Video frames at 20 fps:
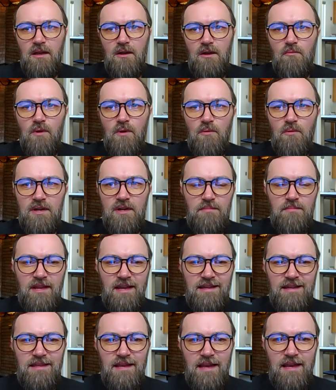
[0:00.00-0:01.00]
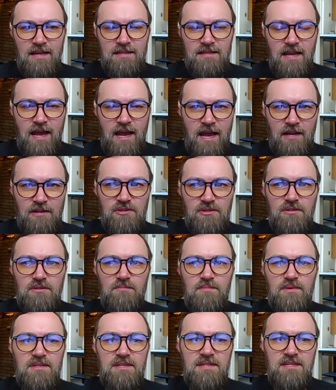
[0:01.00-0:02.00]
We want a plan that has
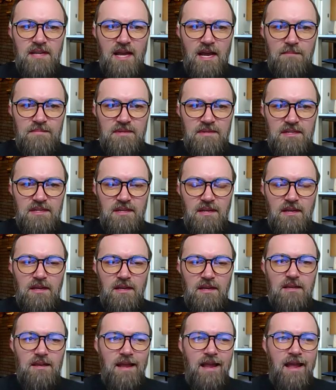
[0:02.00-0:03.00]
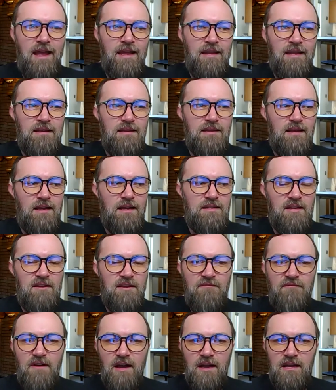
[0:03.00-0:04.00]
actionable steps and
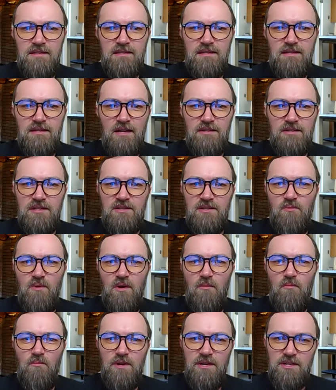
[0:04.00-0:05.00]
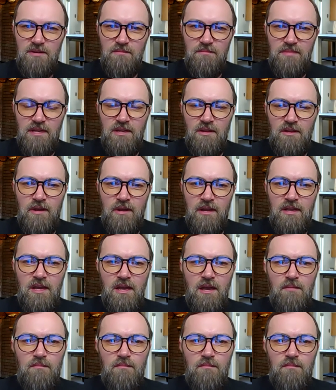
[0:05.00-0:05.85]
identifies not just what we should be doing,